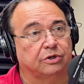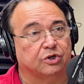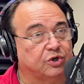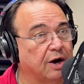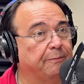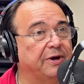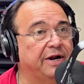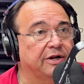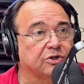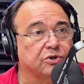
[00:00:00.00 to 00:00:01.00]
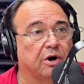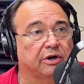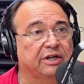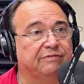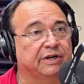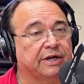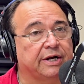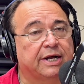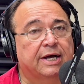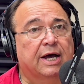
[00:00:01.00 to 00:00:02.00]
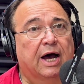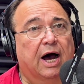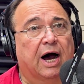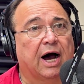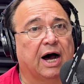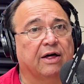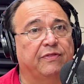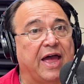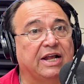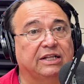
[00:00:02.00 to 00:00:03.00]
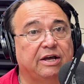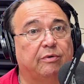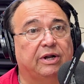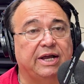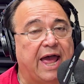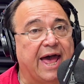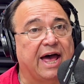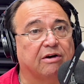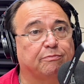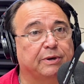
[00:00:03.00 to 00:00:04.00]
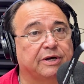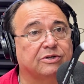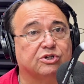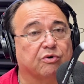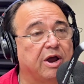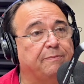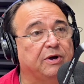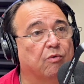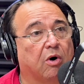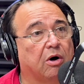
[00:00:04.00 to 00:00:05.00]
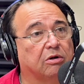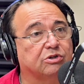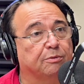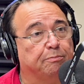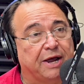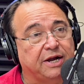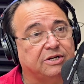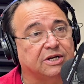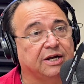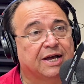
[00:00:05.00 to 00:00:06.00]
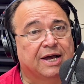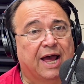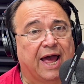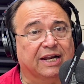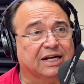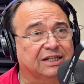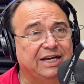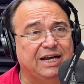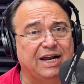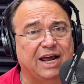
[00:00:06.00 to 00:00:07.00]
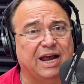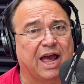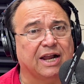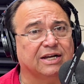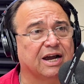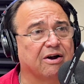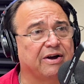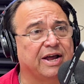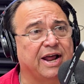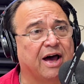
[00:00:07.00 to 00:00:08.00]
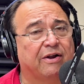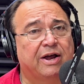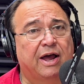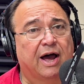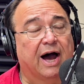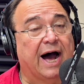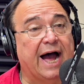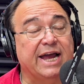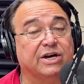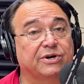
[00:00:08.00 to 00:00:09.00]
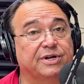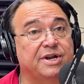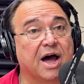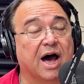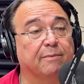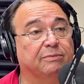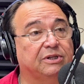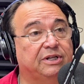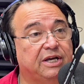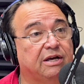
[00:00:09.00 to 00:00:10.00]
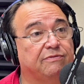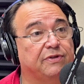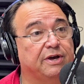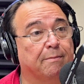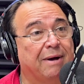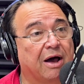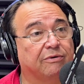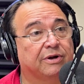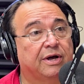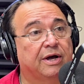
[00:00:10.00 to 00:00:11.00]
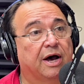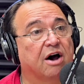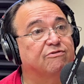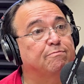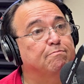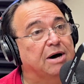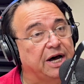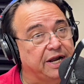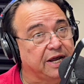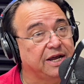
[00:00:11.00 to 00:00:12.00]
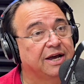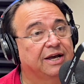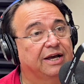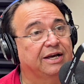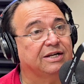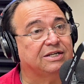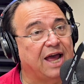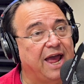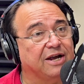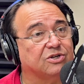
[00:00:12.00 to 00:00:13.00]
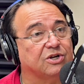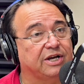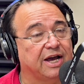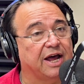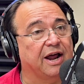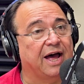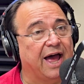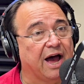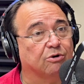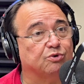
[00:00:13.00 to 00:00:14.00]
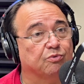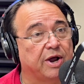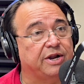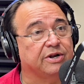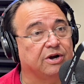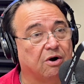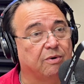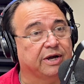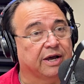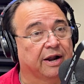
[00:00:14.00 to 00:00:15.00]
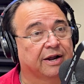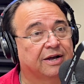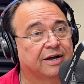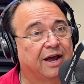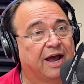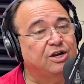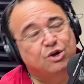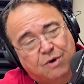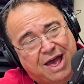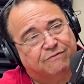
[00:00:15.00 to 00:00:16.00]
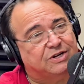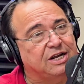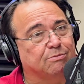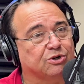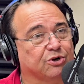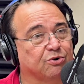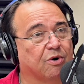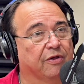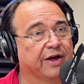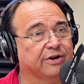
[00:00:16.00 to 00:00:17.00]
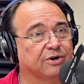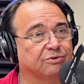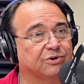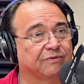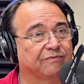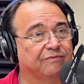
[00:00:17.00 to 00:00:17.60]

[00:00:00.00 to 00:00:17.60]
Just jump in it and start living in it. They literally have been scraping walls and painting and cleaning and carrying out. I could not believe the amount of money it takes to get a house ready to go again. And you have teams that do all that, don't you?